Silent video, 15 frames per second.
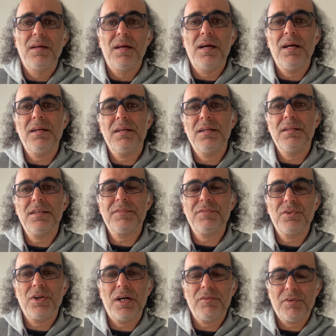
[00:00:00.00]
And in this
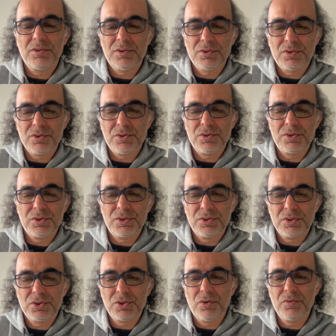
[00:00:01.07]
video I wanted to
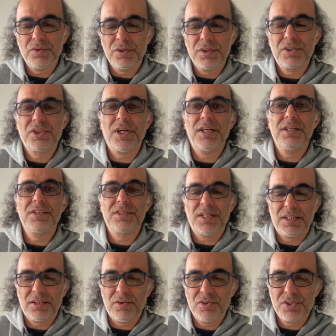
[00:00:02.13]
show you Chinese
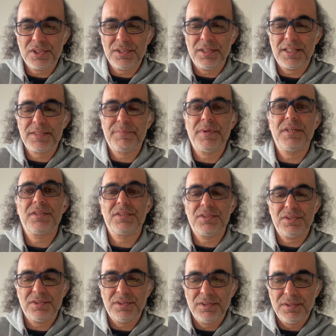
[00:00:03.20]
technological
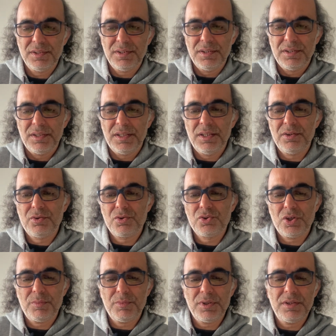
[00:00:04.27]
expansion into
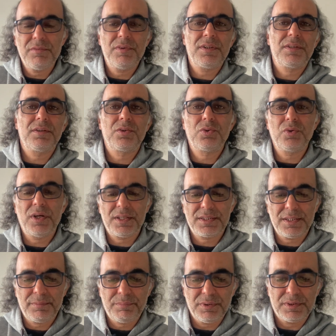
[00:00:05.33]
Germany with two
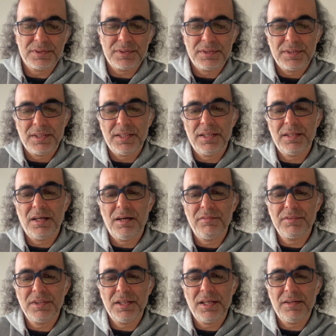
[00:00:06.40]
examples and how
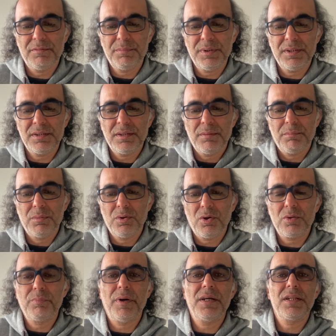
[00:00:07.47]
they have been
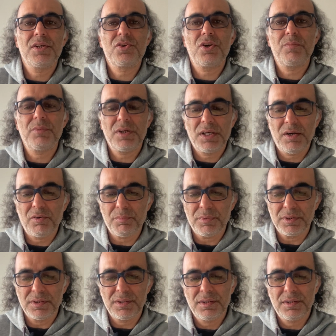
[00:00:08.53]
blocked by the German government.